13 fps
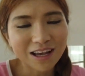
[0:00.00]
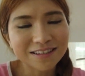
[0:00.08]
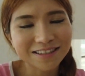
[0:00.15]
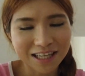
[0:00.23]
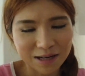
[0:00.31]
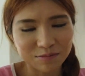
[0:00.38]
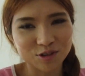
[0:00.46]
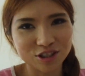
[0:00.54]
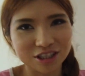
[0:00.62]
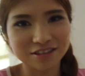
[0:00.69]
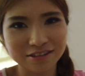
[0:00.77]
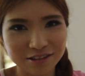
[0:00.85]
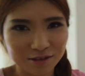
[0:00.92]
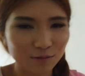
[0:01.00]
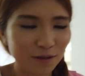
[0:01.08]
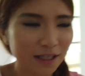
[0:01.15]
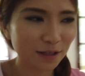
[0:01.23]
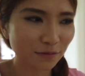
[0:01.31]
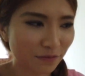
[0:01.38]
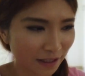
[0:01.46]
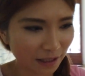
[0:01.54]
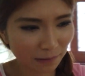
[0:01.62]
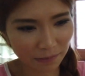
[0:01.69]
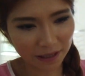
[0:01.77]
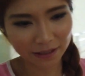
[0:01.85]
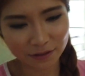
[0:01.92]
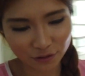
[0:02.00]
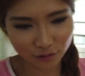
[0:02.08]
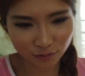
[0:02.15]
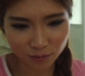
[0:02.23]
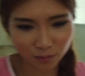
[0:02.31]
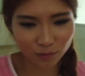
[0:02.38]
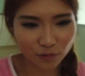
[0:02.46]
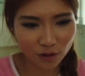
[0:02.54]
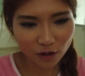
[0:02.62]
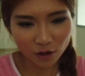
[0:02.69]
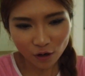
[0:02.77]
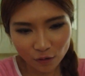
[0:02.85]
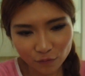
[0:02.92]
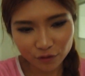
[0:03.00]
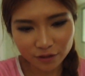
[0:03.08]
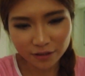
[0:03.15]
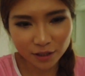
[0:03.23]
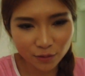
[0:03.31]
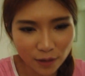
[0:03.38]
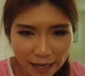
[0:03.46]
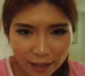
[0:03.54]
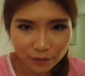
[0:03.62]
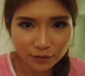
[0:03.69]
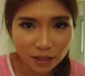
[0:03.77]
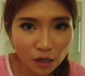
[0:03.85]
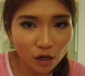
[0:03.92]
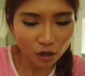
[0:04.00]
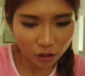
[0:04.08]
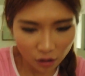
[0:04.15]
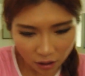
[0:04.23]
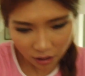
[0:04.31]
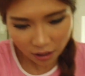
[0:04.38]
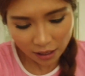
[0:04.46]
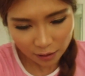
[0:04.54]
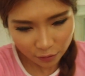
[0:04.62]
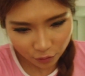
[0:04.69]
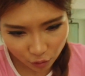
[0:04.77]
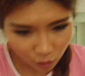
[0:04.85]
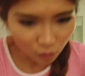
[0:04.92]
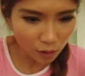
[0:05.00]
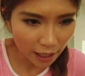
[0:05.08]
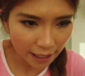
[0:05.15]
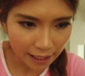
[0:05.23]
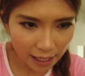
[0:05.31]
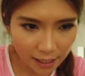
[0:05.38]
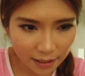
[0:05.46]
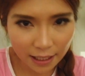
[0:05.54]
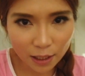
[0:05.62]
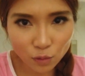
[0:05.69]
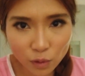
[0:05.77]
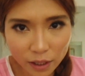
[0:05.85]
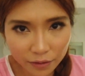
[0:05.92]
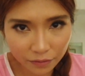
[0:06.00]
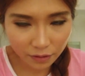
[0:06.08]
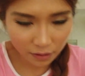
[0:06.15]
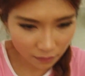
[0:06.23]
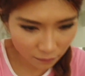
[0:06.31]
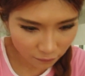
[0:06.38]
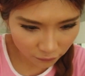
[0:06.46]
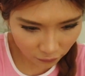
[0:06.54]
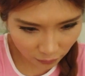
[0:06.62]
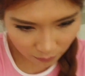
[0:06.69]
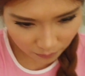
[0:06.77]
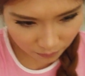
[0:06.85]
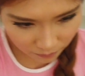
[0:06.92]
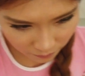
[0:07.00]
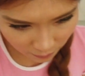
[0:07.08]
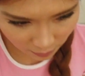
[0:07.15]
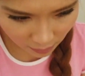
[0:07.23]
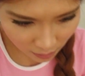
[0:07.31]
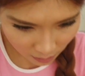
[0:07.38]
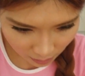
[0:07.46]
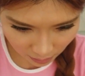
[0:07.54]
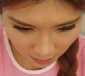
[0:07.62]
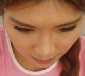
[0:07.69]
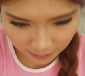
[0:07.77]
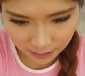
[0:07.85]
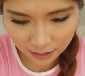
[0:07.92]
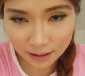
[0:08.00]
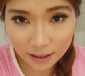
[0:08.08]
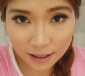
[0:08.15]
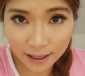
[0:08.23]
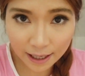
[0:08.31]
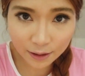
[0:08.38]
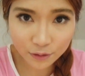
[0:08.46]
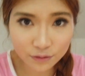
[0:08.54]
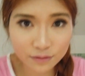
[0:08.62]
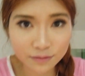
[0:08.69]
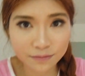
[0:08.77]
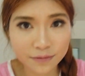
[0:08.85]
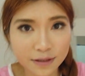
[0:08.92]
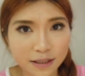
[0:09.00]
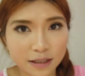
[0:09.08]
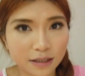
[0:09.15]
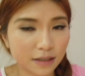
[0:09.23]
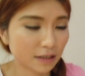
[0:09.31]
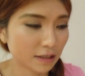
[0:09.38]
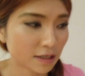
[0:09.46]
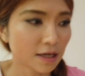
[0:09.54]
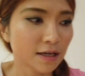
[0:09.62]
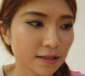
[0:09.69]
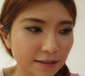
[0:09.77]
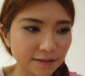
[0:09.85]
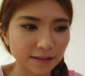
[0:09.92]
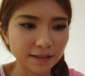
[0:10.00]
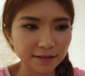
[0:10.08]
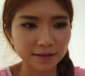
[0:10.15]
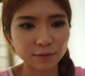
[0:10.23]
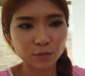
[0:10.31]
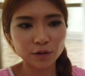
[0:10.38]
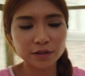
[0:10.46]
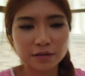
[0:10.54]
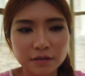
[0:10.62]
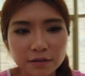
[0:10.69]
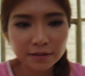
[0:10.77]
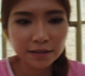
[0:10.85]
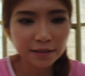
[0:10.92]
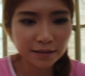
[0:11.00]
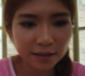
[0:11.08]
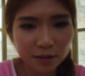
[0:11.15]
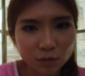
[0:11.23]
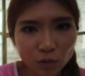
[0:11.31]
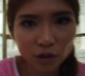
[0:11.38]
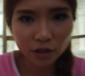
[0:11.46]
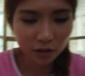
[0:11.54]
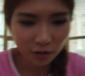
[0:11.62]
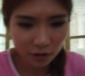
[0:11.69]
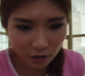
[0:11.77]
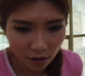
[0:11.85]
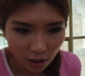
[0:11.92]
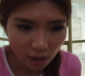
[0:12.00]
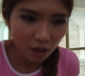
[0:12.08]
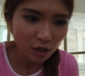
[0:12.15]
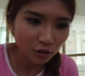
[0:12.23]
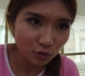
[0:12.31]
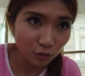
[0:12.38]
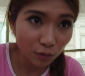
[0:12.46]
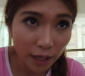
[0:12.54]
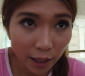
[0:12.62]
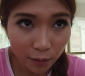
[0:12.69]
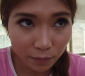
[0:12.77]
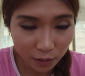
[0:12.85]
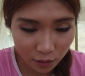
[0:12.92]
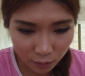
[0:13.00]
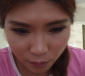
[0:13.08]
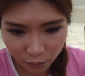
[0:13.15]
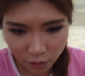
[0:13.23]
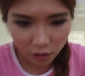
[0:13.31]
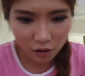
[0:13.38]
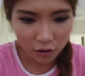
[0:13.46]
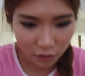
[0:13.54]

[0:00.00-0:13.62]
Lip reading: it's time to change a new one. I don't think that bed is suitable for the new house. So I got another one from IKEA, and they sent a worker to help me to put